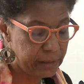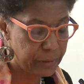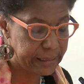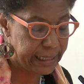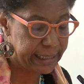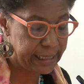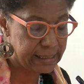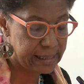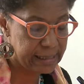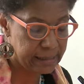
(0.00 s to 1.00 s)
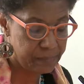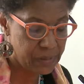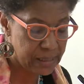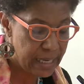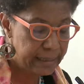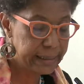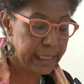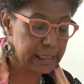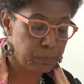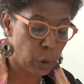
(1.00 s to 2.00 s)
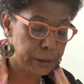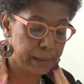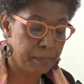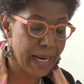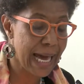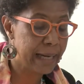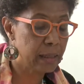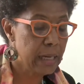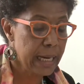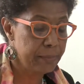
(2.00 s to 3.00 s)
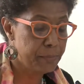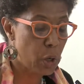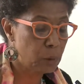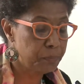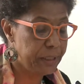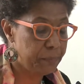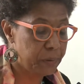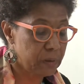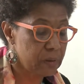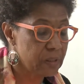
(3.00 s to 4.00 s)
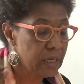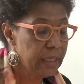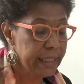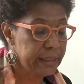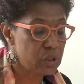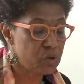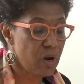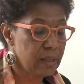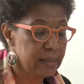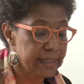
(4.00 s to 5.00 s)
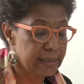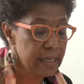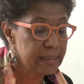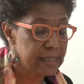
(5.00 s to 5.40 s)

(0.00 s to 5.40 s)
in retaining systems that exploited black and brown peoples in a struggle that